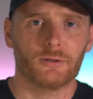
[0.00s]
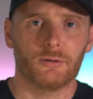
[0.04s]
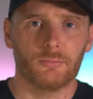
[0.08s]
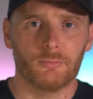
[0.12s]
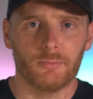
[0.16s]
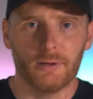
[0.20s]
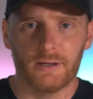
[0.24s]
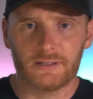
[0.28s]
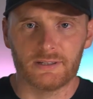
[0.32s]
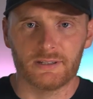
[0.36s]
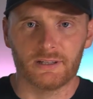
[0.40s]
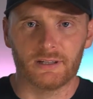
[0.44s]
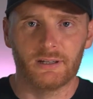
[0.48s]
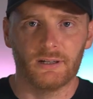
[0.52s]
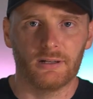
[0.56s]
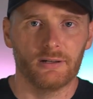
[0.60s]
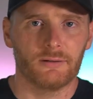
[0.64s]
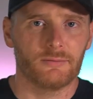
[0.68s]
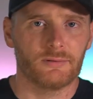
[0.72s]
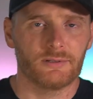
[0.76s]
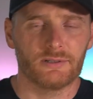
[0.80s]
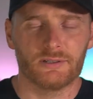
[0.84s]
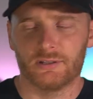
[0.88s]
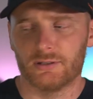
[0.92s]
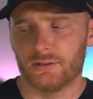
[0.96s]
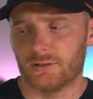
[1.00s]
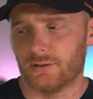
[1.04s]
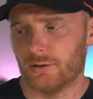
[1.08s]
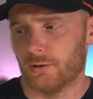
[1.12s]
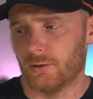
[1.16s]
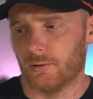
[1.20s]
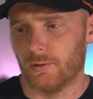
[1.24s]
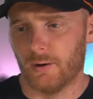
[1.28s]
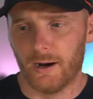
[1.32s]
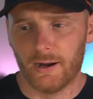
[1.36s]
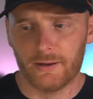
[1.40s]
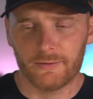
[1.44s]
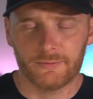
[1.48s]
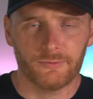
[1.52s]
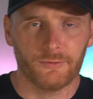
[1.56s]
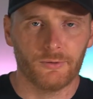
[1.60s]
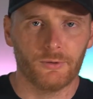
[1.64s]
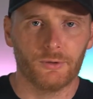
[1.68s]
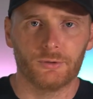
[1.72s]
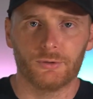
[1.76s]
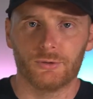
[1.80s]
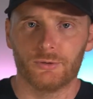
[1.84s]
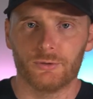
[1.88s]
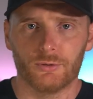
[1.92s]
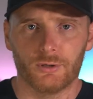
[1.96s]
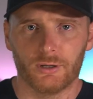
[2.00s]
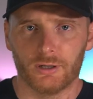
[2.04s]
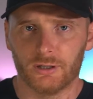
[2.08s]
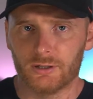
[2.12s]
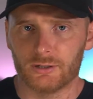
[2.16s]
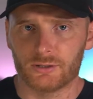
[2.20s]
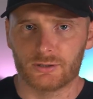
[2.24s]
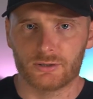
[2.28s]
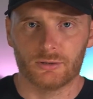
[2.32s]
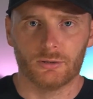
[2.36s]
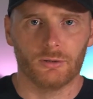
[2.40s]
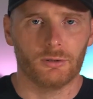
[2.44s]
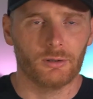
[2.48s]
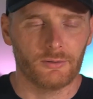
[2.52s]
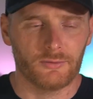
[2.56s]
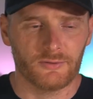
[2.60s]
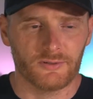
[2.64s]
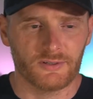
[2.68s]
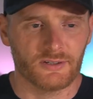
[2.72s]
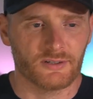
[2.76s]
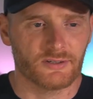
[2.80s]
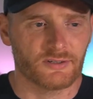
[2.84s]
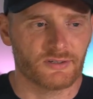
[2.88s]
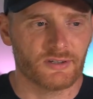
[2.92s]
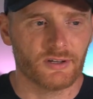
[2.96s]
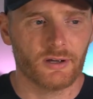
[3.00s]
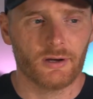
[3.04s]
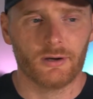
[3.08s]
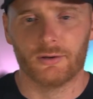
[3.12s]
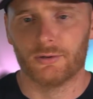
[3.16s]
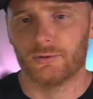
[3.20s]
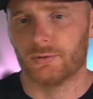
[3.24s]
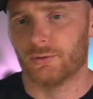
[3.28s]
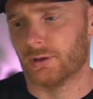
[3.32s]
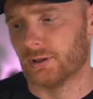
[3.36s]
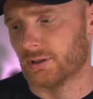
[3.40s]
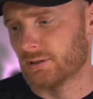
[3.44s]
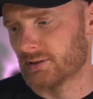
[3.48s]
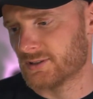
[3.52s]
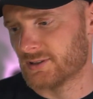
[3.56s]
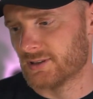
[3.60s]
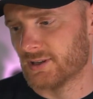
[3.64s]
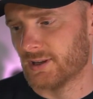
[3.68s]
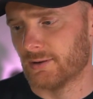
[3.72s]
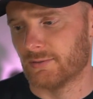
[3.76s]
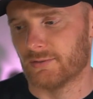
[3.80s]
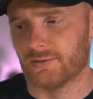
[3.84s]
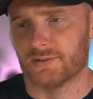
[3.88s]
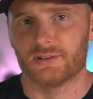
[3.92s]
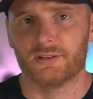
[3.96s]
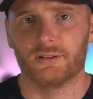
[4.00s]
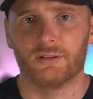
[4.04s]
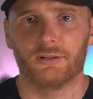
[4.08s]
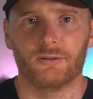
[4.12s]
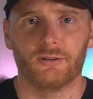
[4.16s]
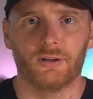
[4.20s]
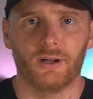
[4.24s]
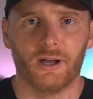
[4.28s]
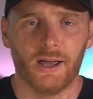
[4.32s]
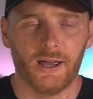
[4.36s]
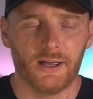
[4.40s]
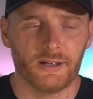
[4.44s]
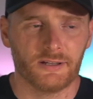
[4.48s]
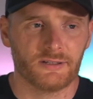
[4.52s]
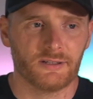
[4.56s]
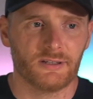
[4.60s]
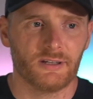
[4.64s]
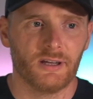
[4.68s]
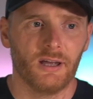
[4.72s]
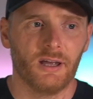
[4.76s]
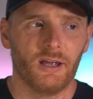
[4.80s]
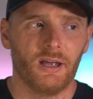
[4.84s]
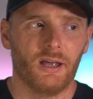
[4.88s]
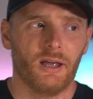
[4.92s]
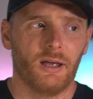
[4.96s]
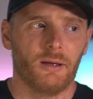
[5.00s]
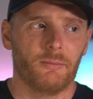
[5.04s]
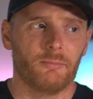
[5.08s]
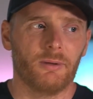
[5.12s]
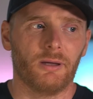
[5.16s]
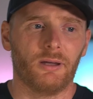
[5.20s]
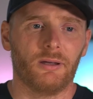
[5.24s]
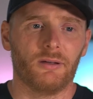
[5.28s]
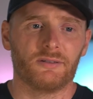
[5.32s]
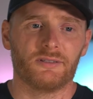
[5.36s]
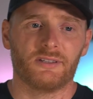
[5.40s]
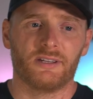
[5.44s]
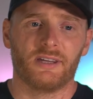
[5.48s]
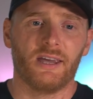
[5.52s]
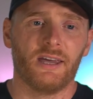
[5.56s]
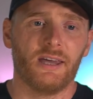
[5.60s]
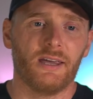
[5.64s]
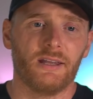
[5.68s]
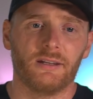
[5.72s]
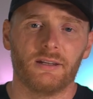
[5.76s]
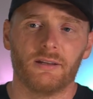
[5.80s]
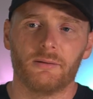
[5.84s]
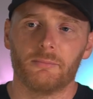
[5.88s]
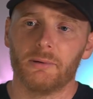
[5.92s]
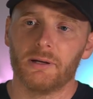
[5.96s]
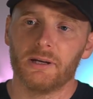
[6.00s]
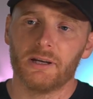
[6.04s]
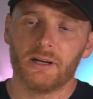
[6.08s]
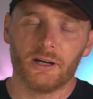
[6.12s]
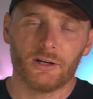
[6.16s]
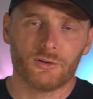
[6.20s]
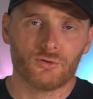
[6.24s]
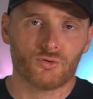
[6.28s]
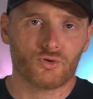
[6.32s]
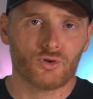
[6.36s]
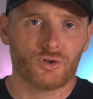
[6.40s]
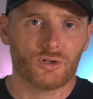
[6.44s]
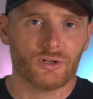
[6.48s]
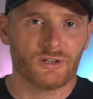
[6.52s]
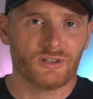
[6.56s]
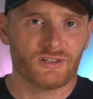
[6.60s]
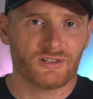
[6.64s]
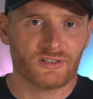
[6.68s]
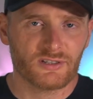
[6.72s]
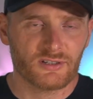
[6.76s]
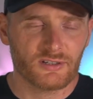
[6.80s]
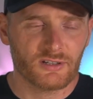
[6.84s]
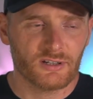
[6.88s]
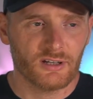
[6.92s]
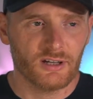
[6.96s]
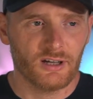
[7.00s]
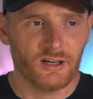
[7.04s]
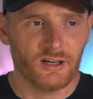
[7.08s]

basically within your iPhone you can install everything there, you can see everything in your hands, because again in many countries